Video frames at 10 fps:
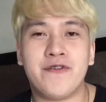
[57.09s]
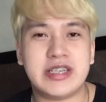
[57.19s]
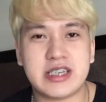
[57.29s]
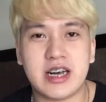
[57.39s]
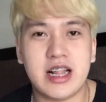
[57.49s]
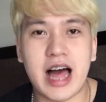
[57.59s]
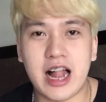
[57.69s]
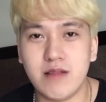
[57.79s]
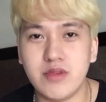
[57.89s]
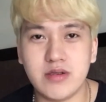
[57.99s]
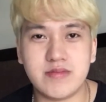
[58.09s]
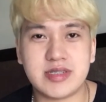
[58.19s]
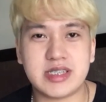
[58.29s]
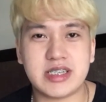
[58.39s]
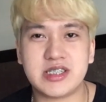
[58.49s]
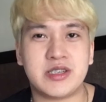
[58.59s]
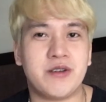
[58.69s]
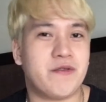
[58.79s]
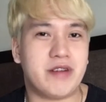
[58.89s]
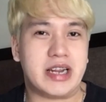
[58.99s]
physical albums is
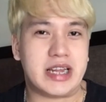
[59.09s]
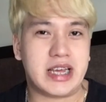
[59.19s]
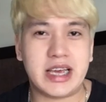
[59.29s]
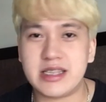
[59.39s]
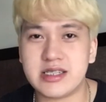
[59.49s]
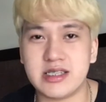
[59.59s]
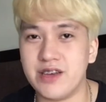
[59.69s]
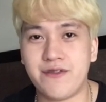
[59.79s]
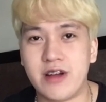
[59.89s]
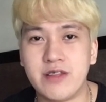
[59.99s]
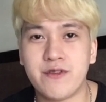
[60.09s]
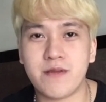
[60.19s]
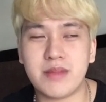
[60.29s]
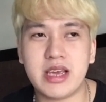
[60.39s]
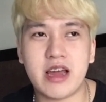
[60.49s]
really hits different for me.